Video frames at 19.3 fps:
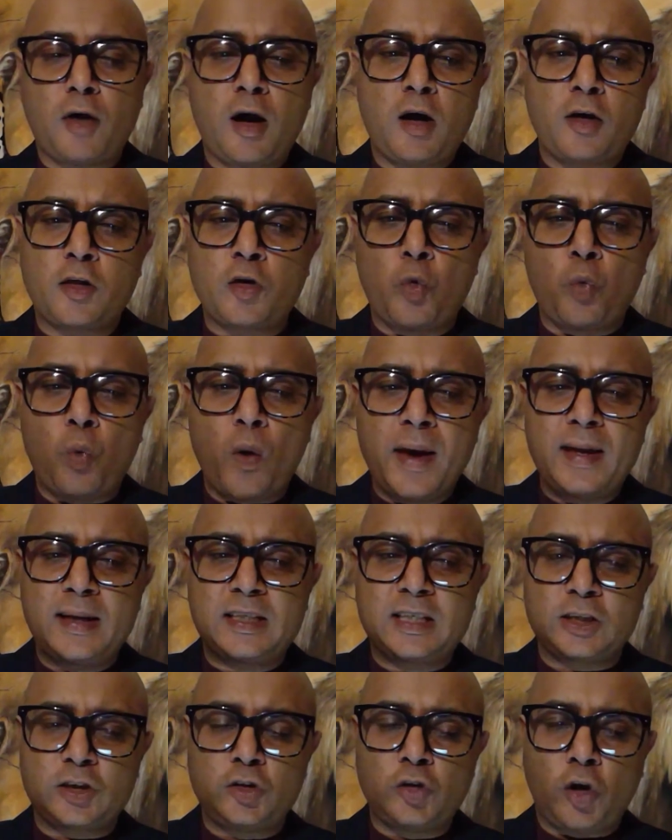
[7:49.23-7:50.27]
the way
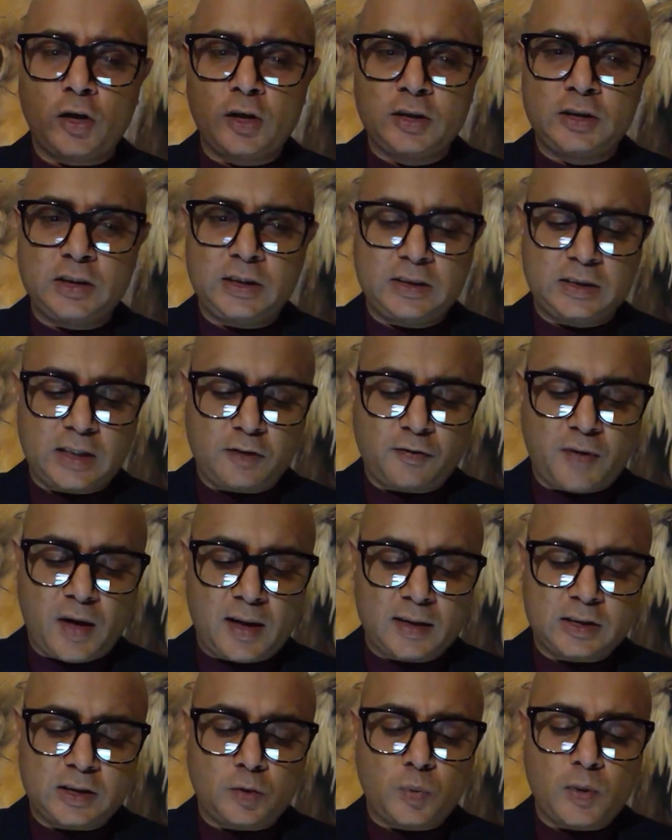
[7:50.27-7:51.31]
technology is
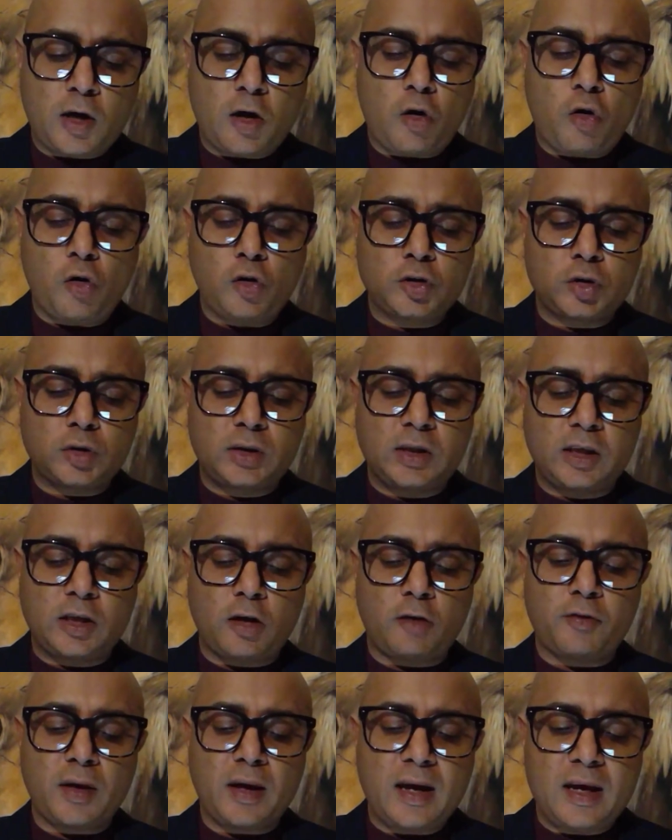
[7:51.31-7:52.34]
advancing, we are also thinking
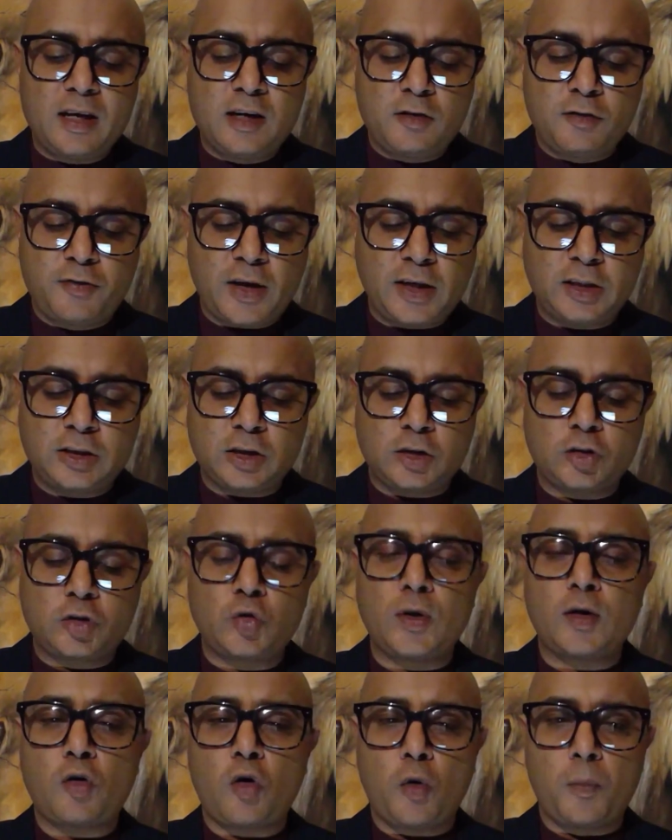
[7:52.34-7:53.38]
of innovation
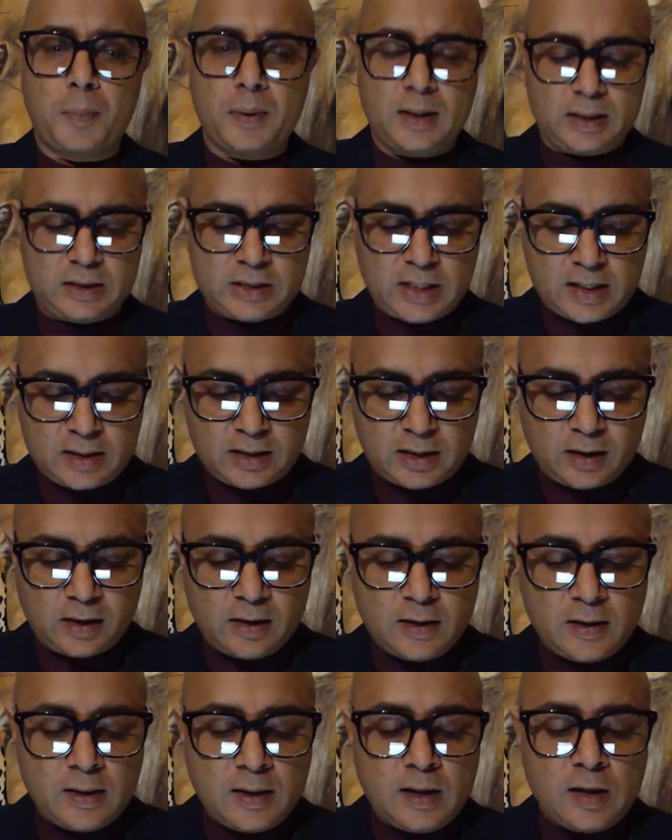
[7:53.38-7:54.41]
through an open agenda.
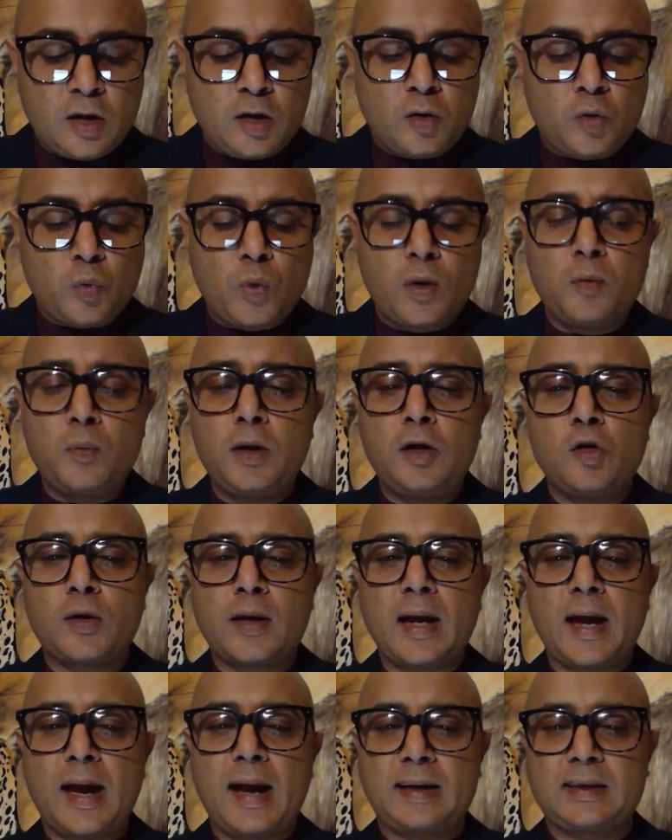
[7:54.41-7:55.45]
When we look
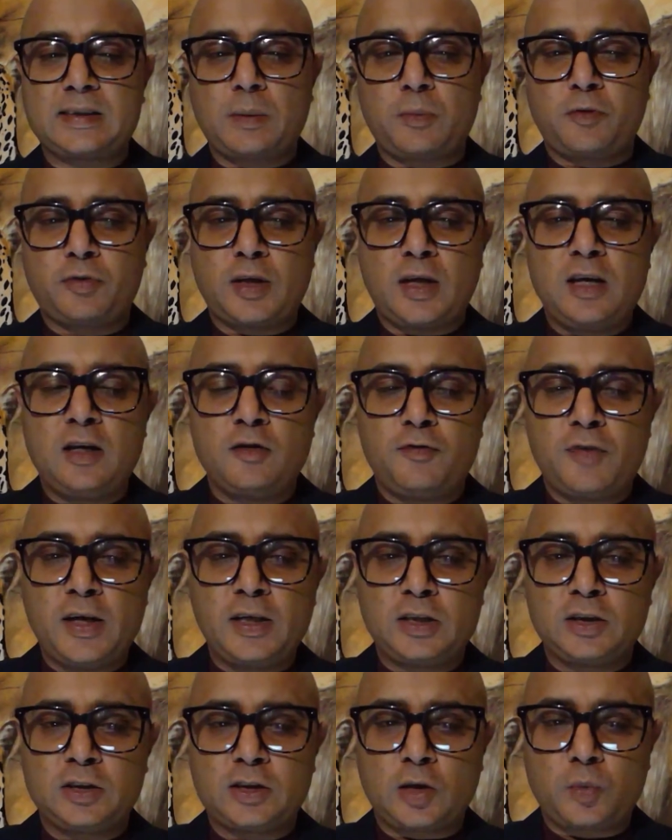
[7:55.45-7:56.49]
at some of the
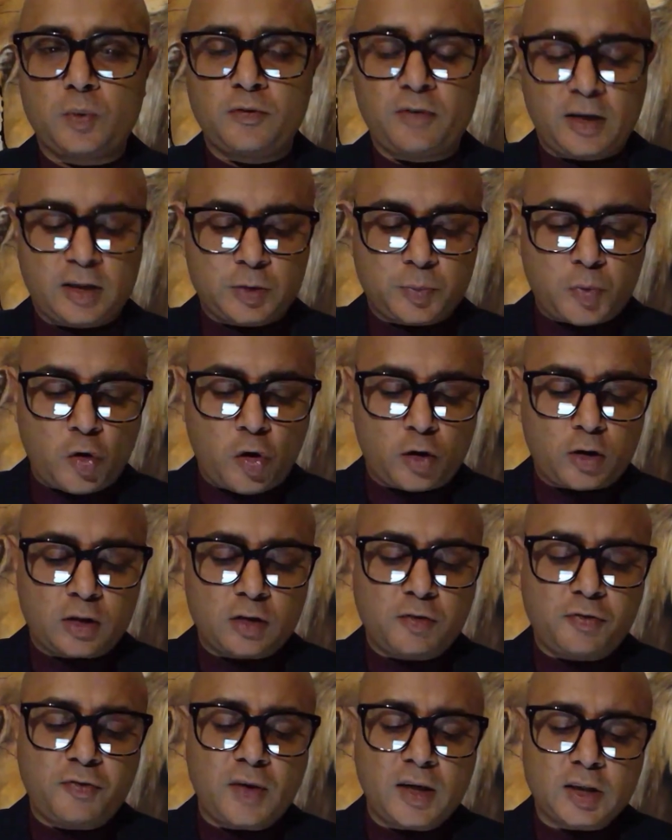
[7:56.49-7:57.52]
innovations that we've explored, the
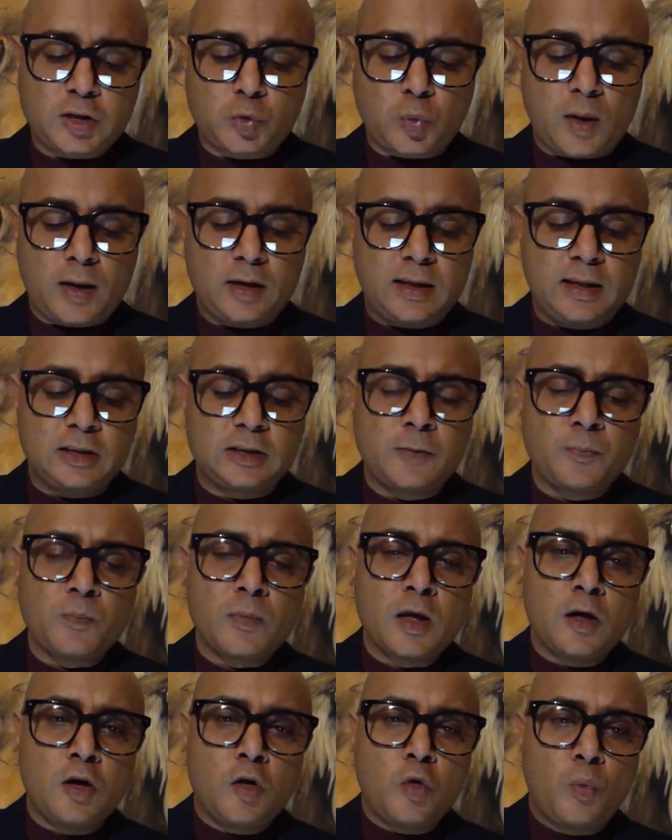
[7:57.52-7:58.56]
first one is
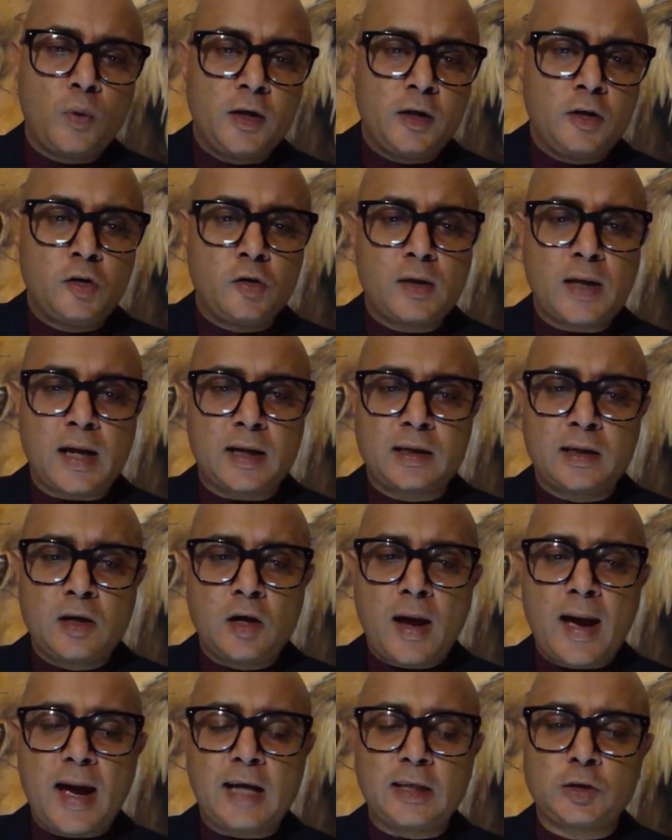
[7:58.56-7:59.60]
we knew that
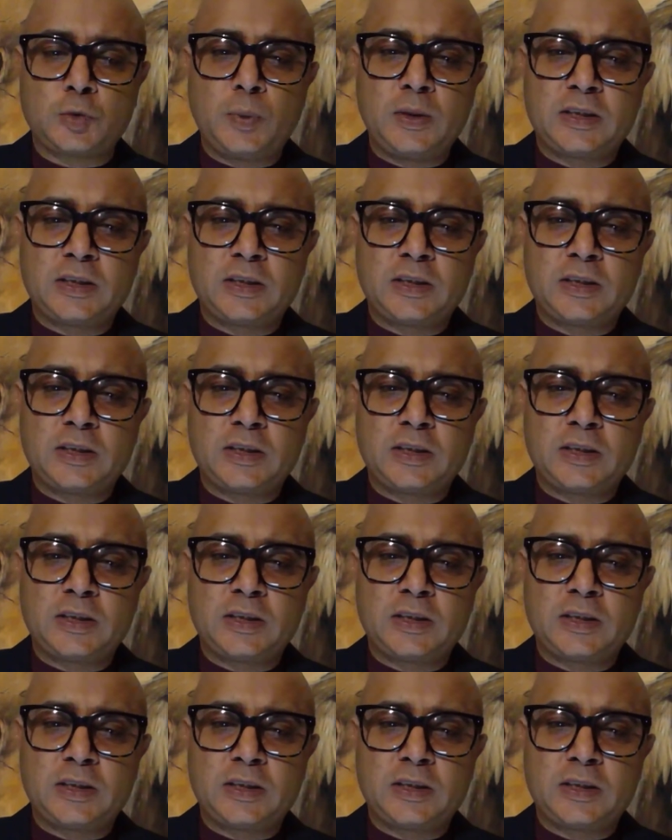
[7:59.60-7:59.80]
as we